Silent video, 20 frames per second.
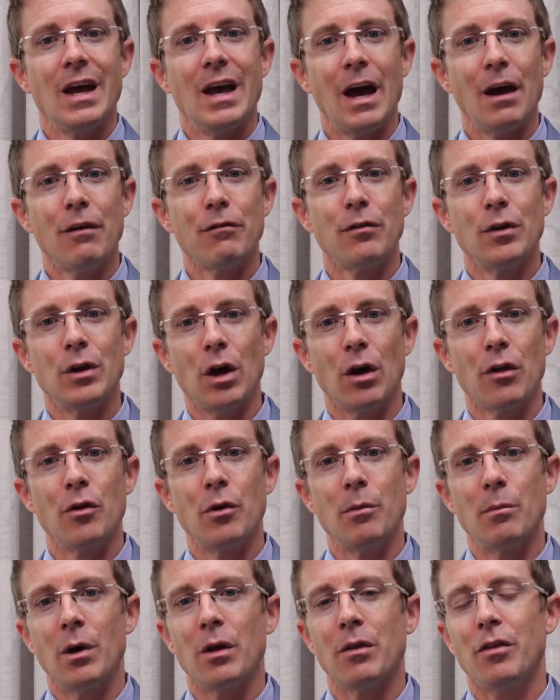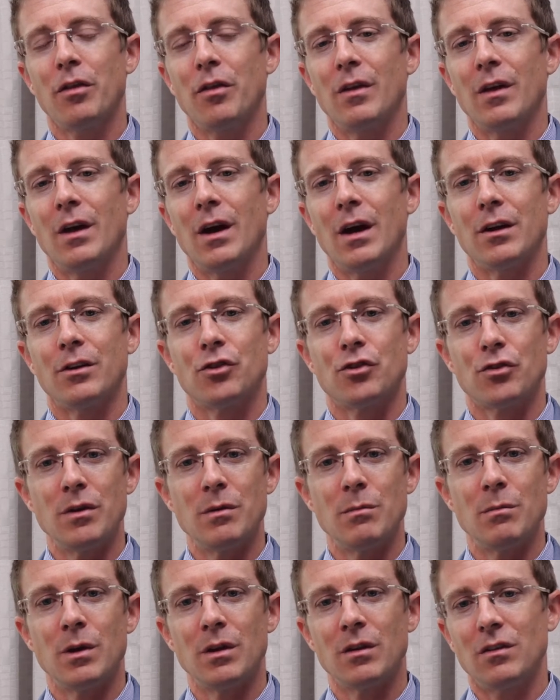every other month
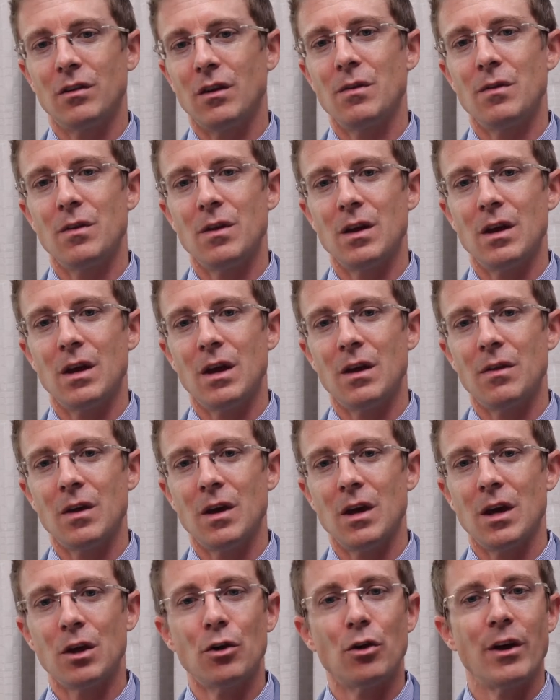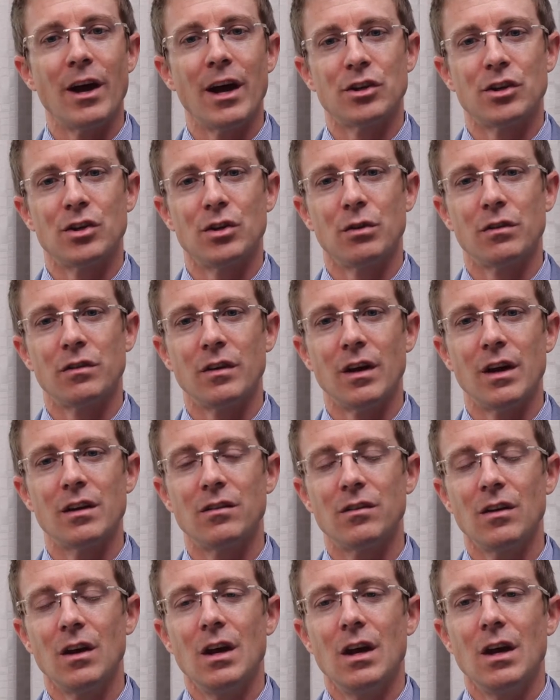treatment in the international
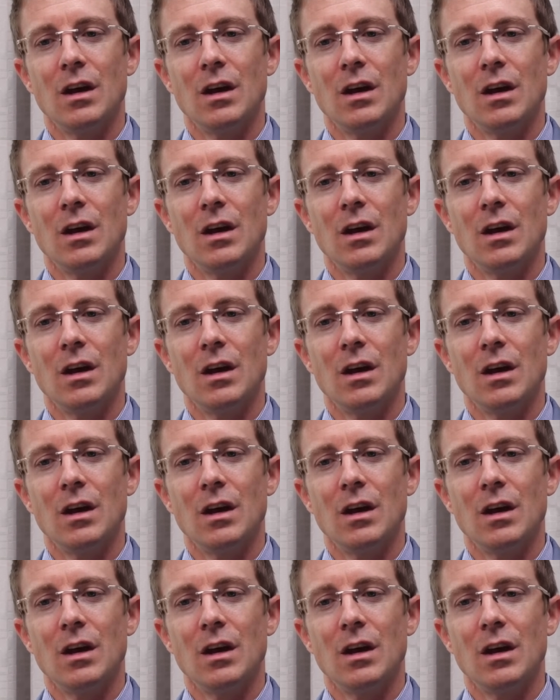sites,